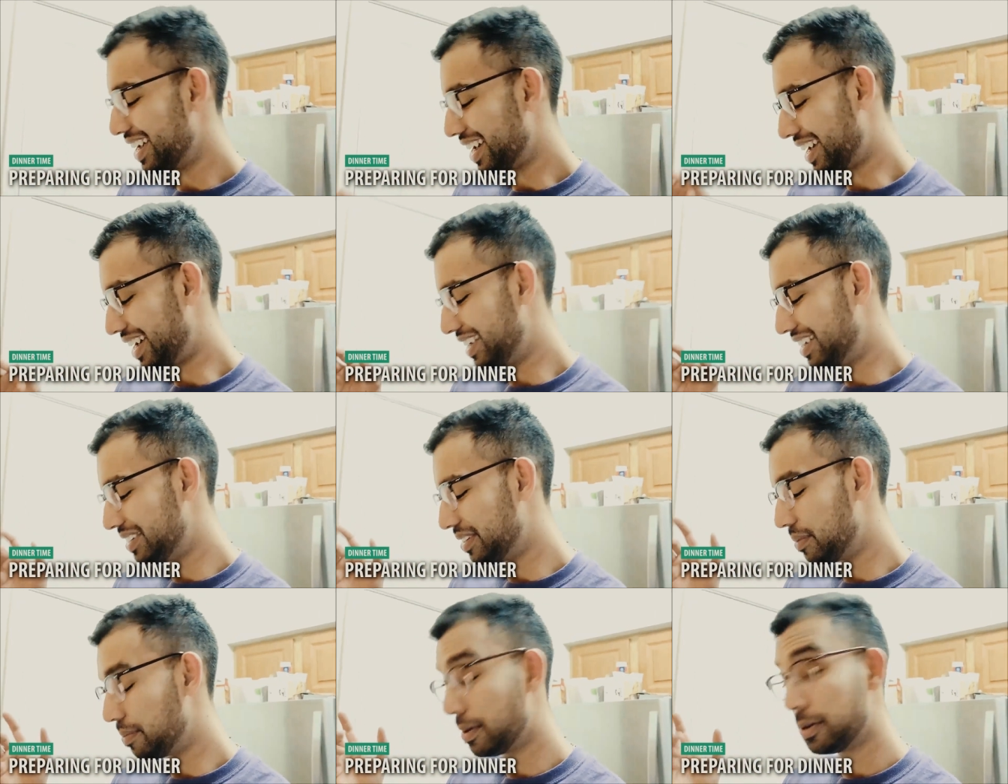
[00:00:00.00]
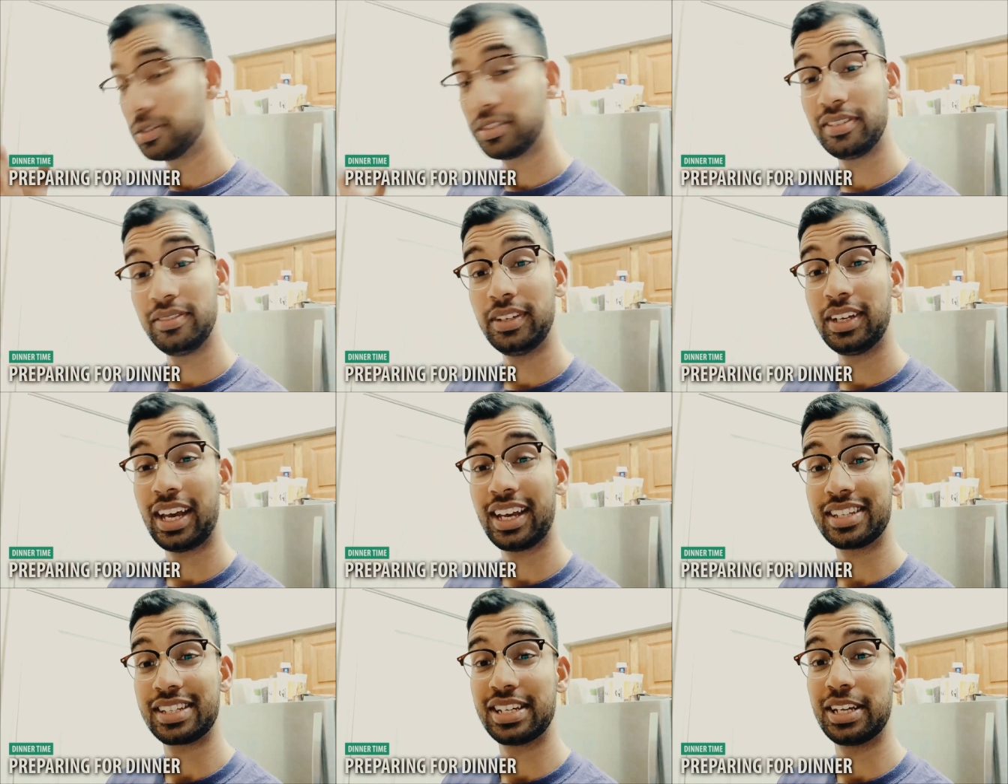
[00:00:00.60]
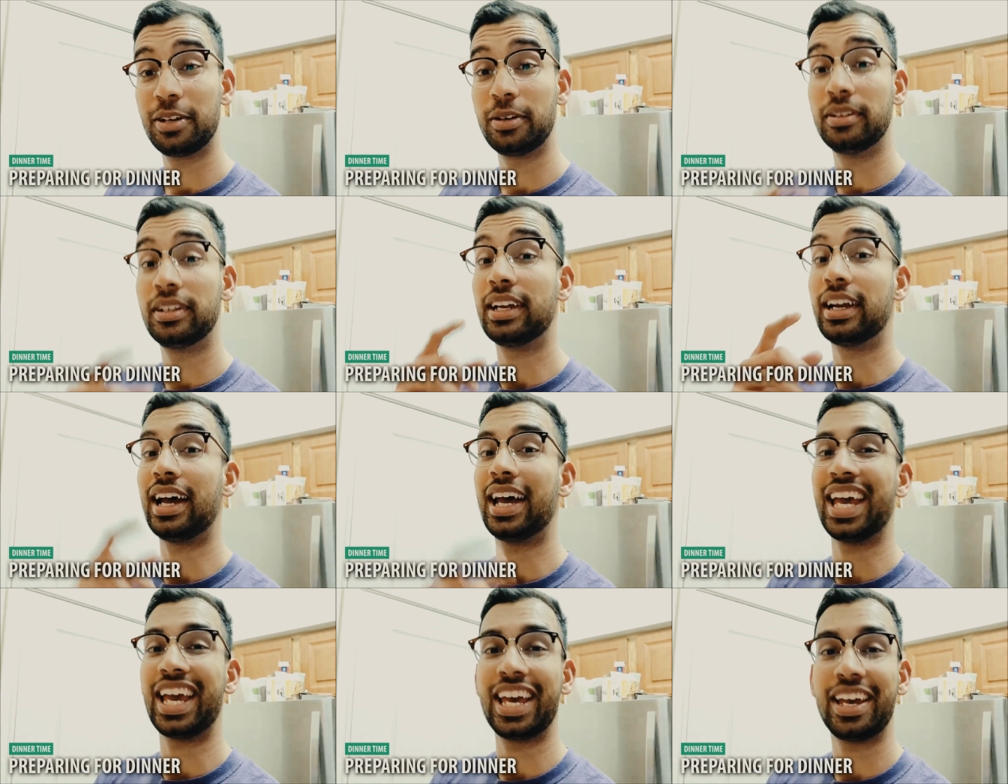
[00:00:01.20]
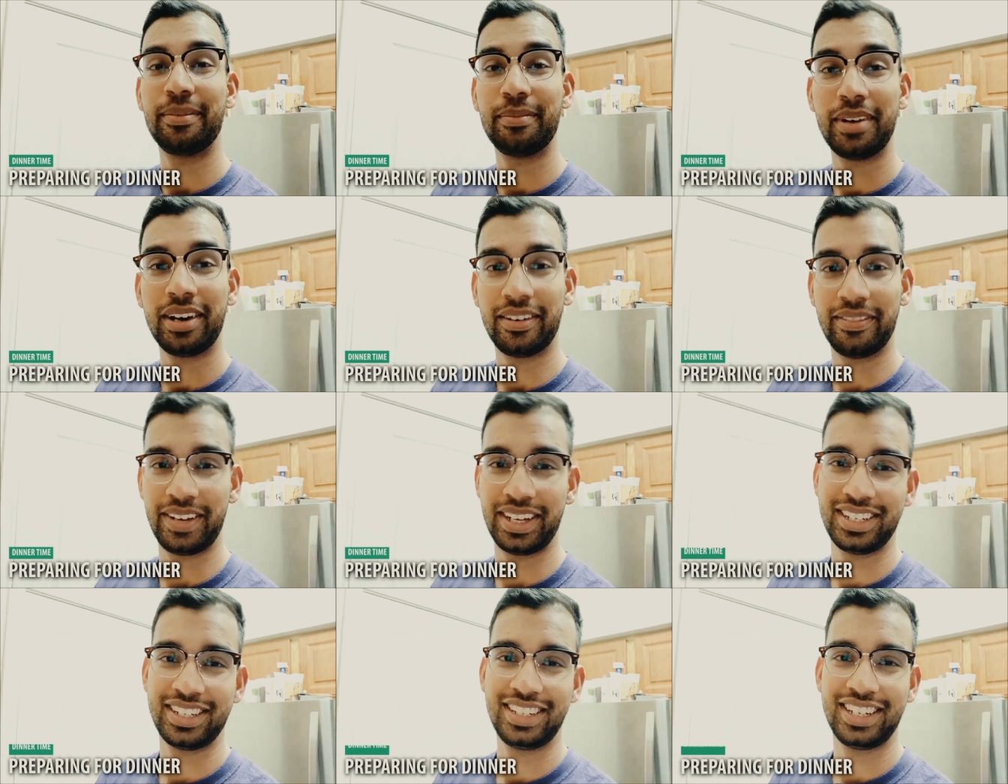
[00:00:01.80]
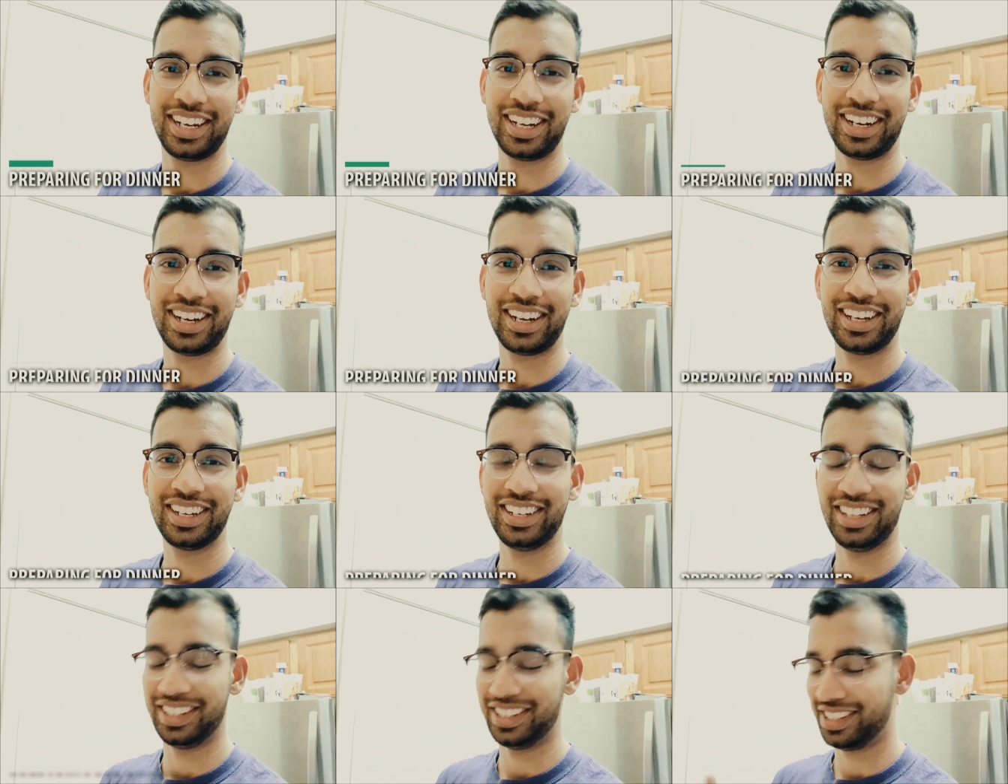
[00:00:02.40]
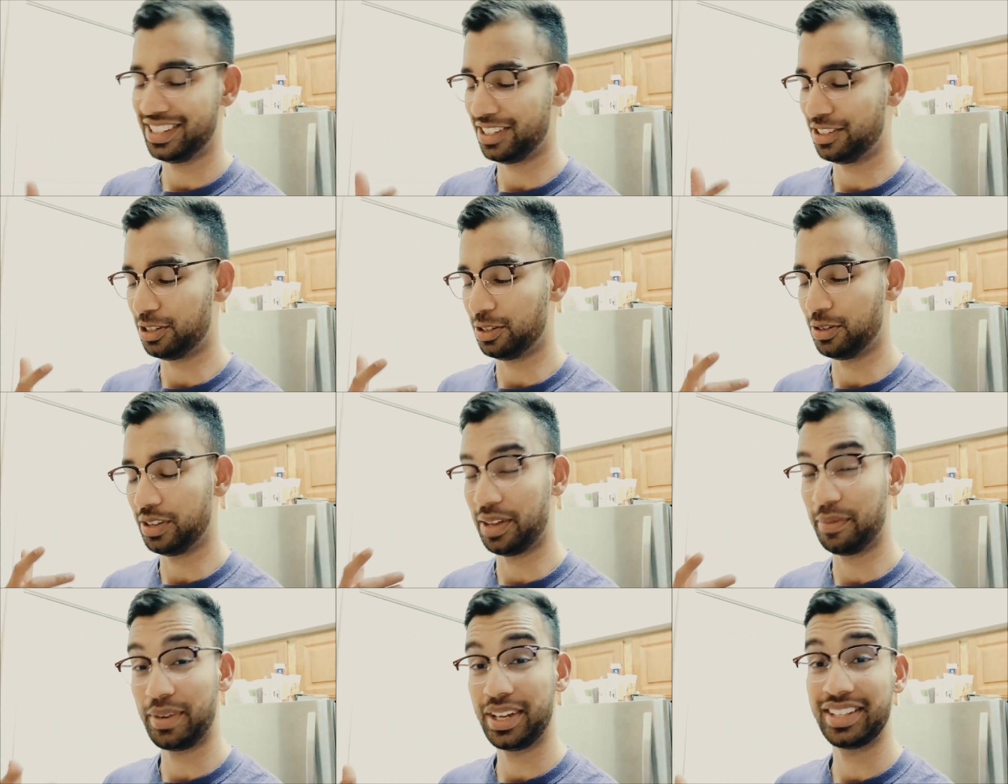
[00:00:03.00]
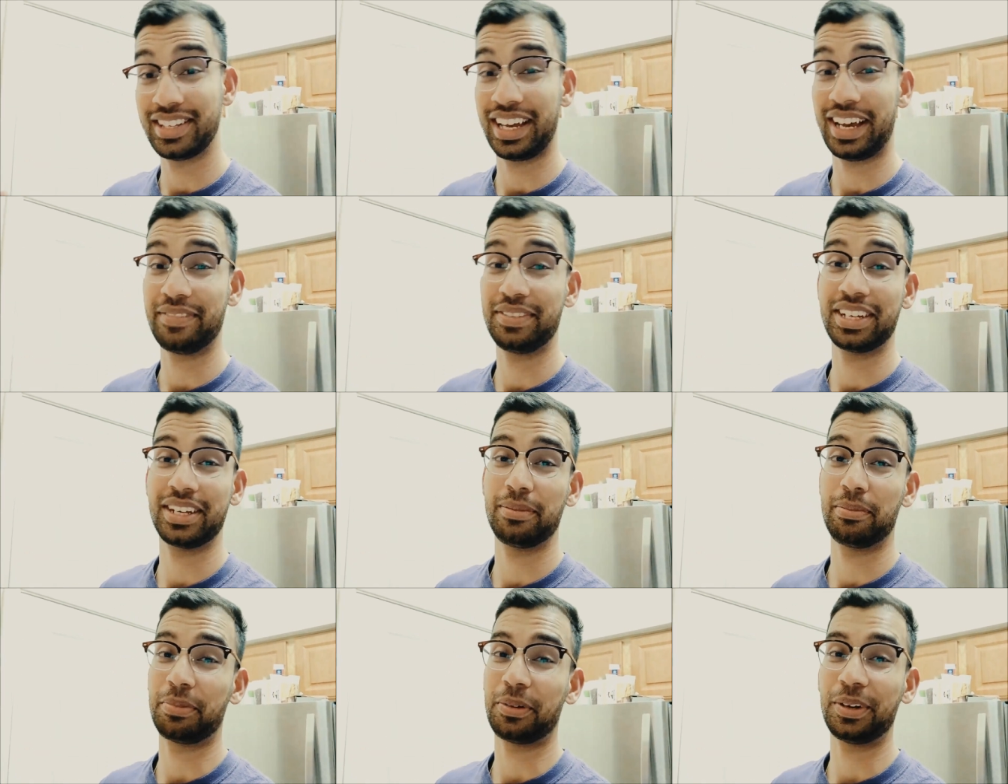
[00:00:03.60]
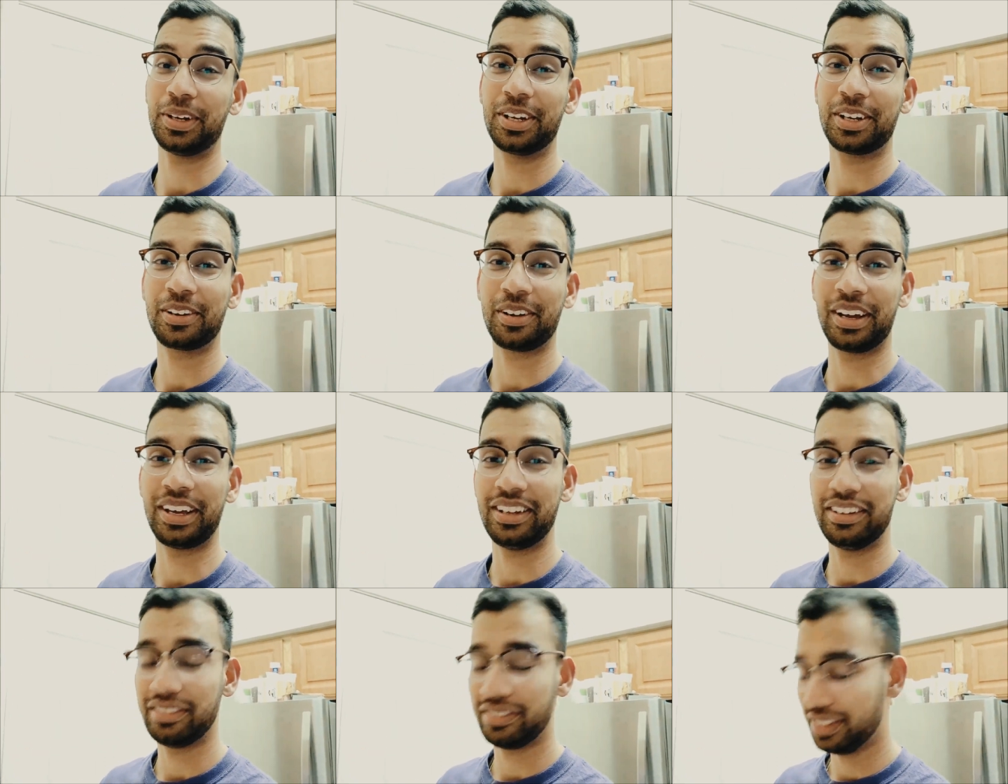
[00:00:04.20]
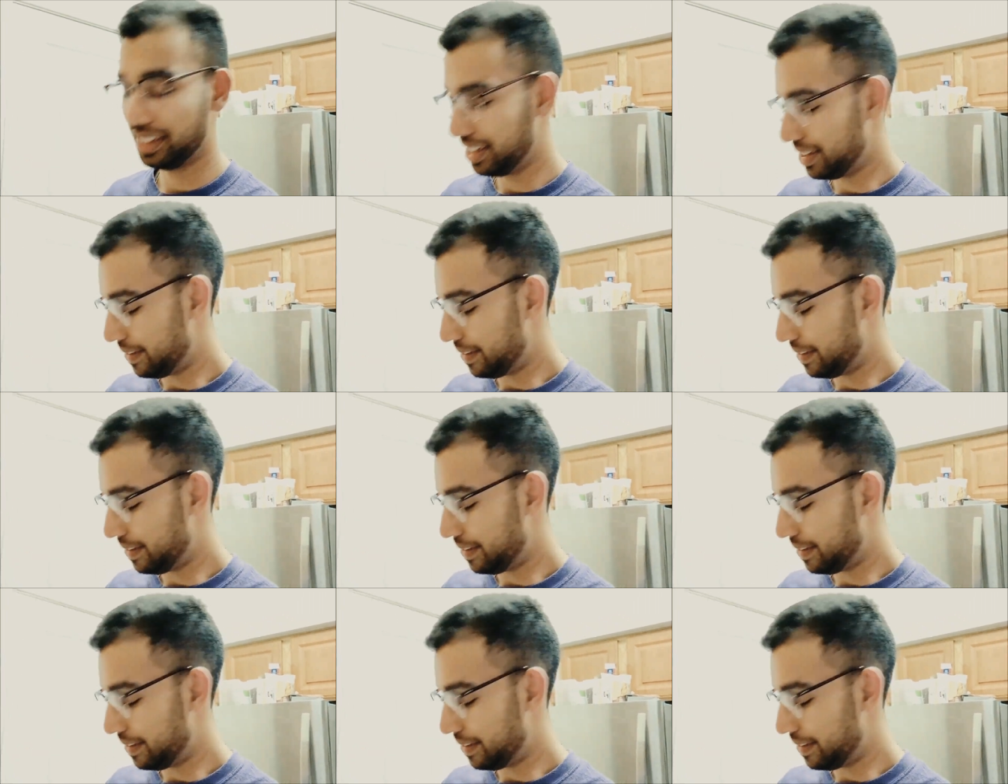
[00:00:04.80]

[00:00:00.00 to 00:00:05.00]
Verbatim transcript: Um, most of you guys know that I am a vegetarian, and so that means I have to get pretty creative